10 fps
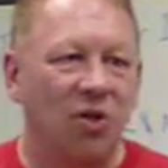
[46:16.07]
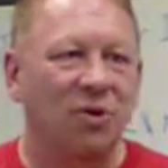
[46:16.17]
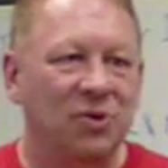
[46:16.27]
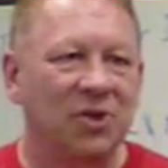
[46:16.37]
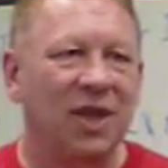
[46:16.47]

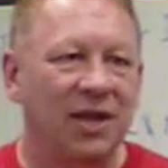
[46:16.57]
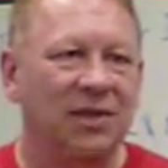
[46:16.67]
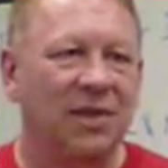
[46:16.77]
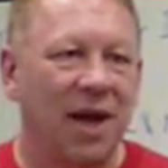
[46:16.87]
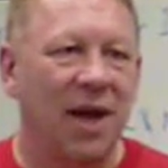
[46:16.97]
those
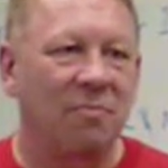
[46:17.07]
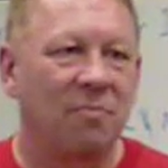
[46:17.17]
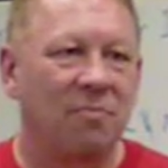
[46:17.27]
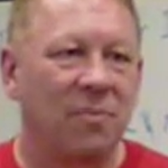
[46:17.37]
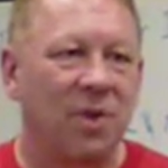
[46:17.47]
things up.
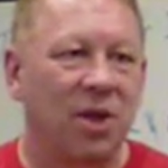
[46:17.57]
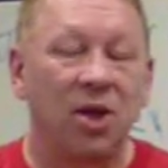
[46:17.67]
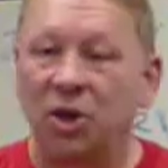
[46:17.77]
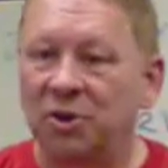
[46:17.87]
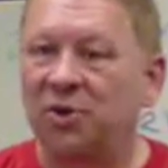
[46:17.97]

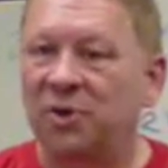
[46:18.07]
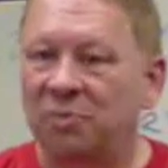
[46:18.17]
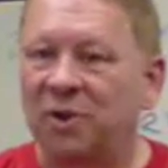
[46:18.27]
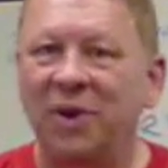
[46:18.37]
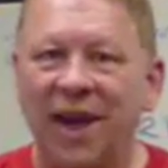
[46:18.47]
Used to be
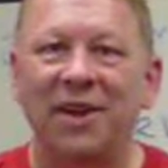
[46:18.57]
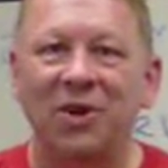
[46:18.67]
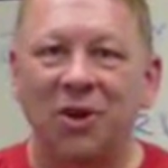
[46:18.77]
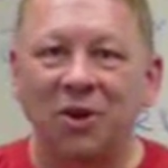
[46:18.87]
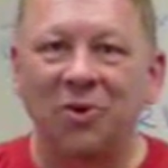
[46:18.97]
we had
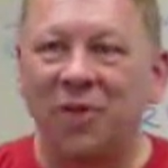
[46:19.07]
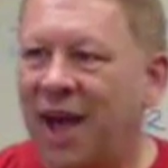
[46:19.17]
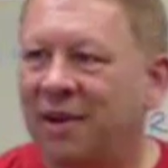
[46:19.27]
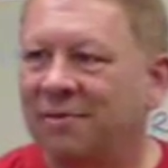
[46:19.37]
to do that.